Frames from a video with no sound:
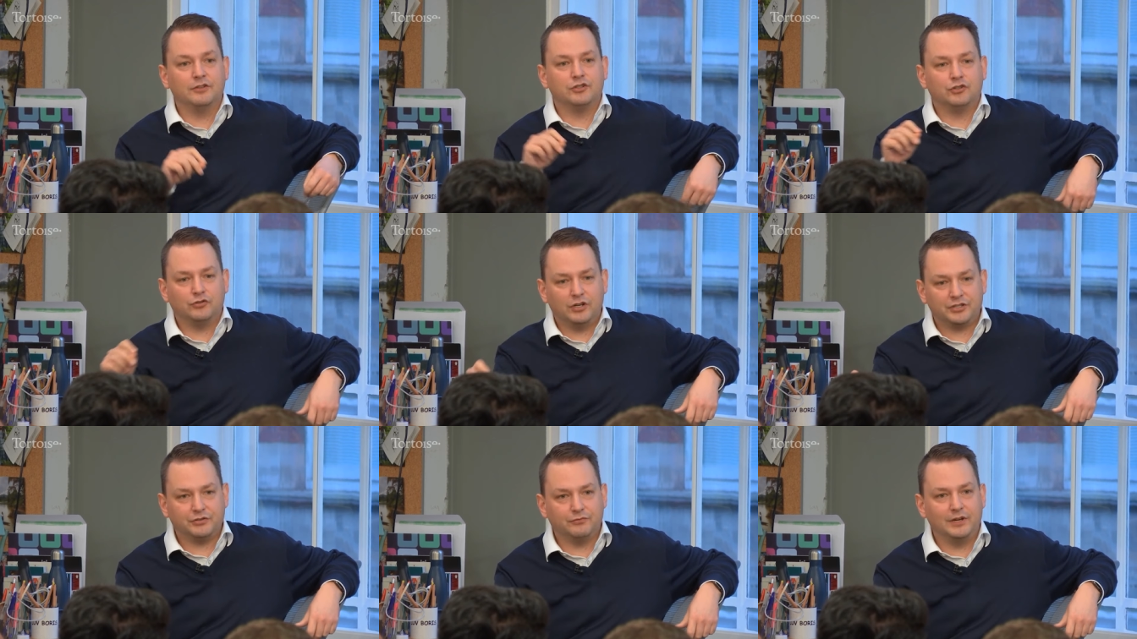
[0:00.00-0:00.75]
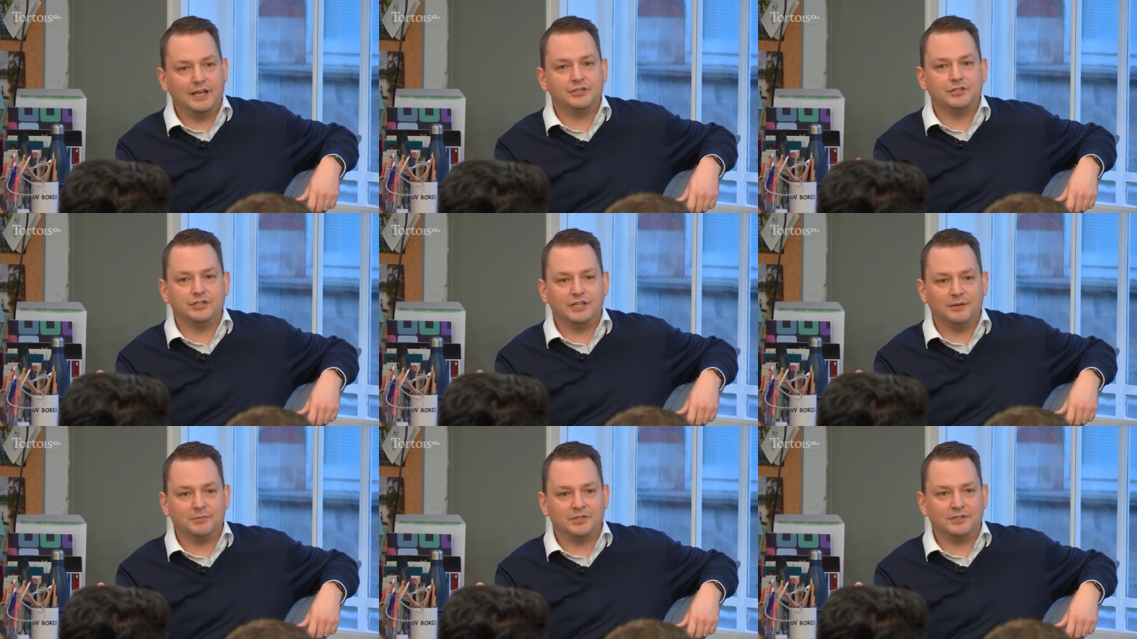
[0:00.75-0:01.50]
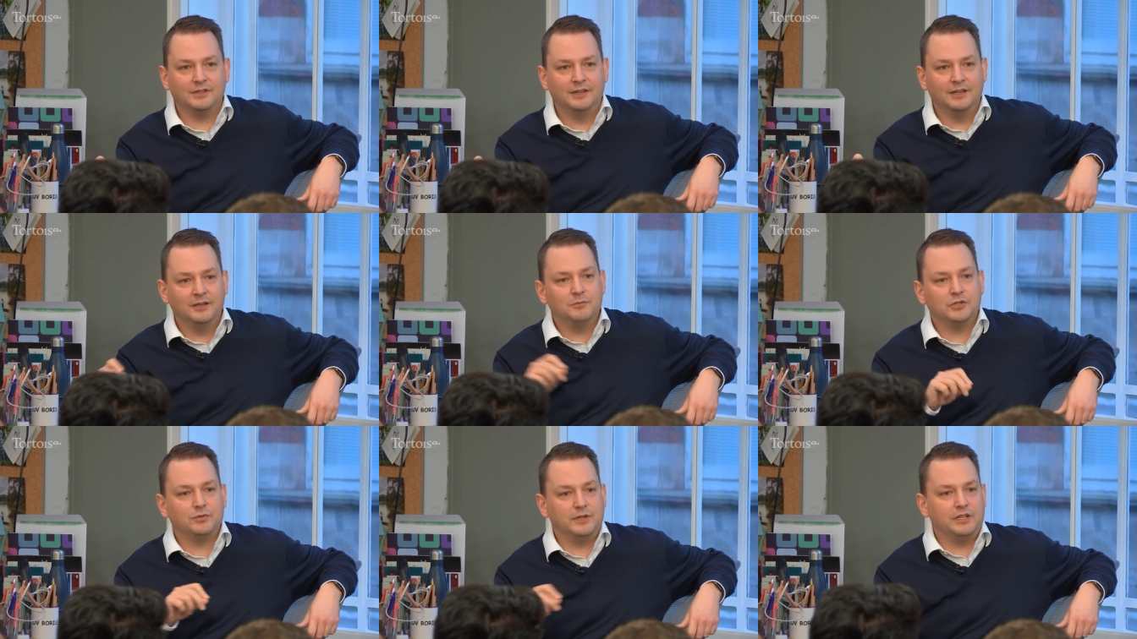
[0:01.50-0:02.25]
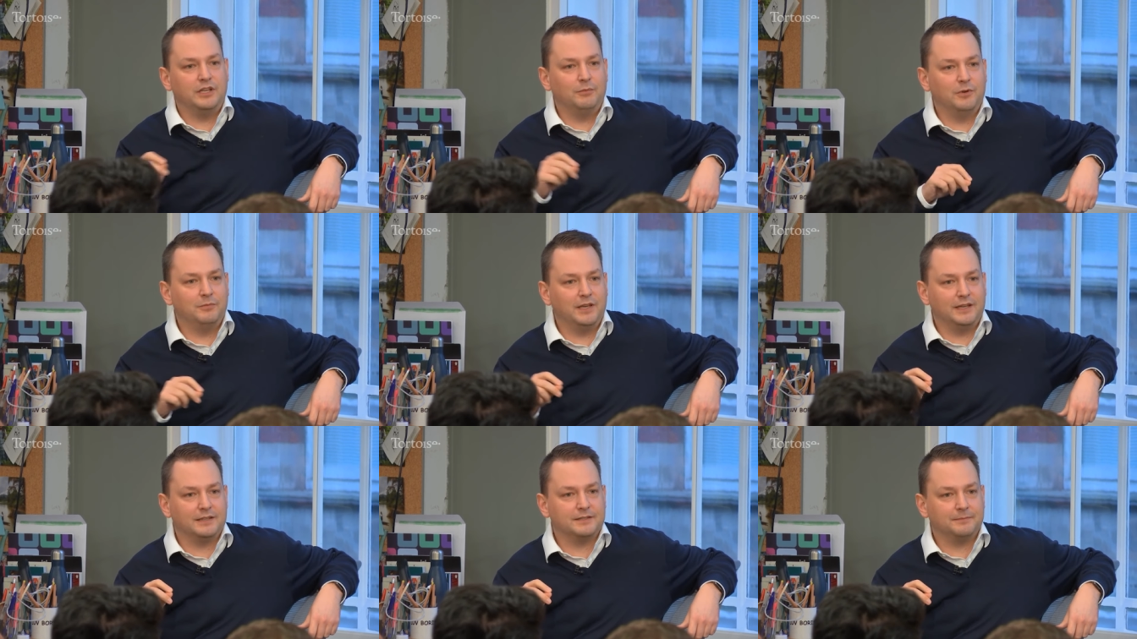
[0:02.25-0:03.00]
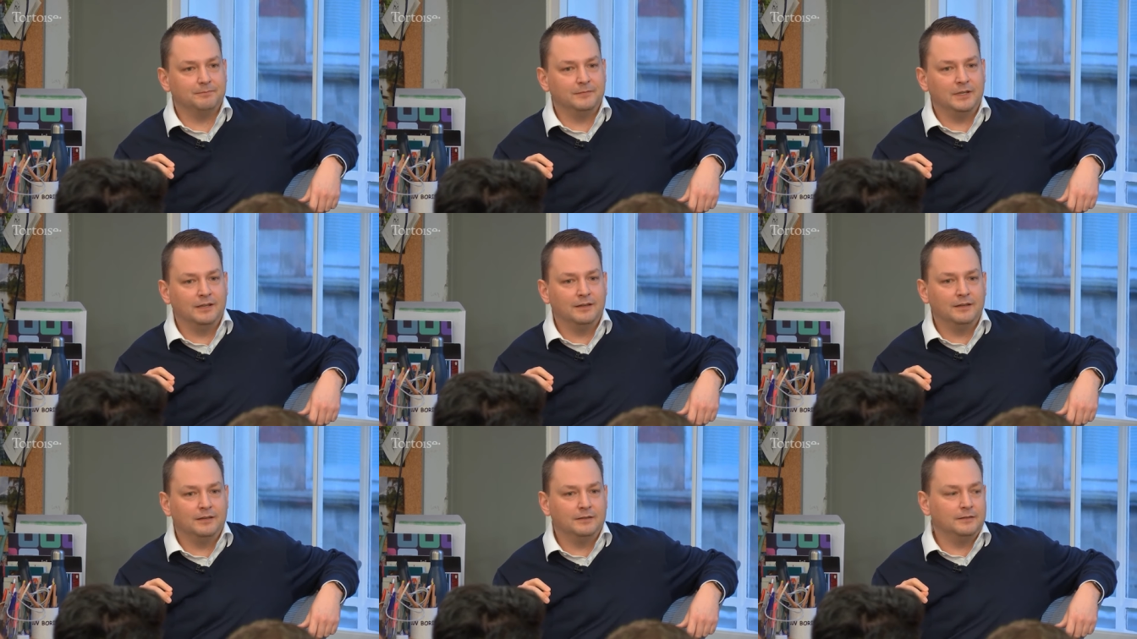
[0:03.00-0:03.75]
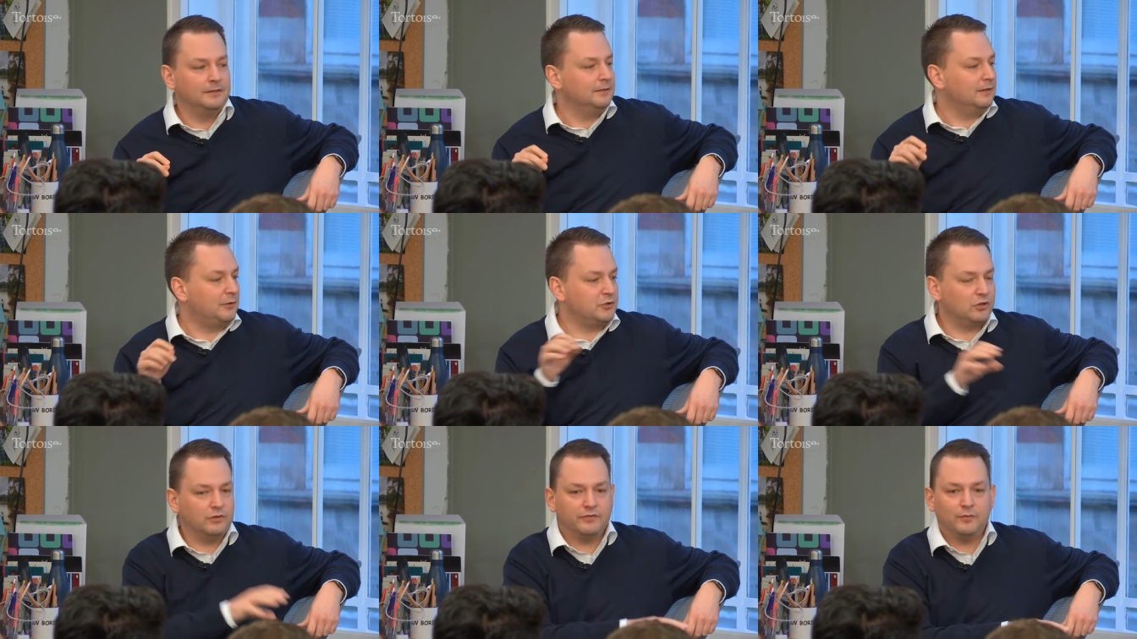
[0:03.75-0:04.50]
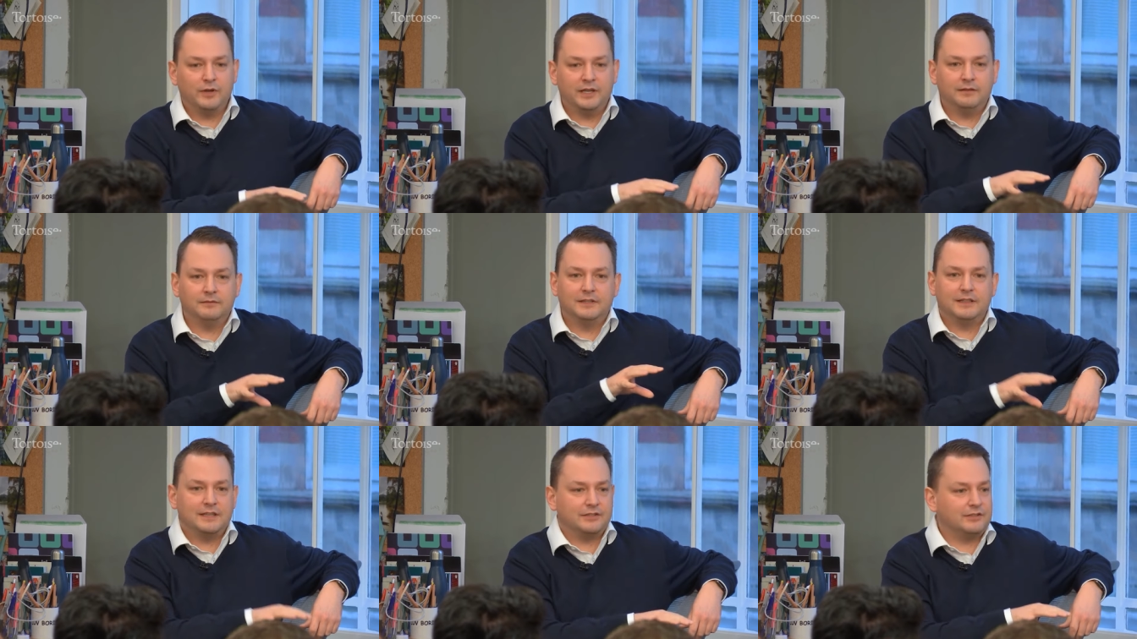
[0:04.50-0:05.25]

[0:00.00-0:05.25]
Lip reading: the trust relationships between human beings. I'm sure if we did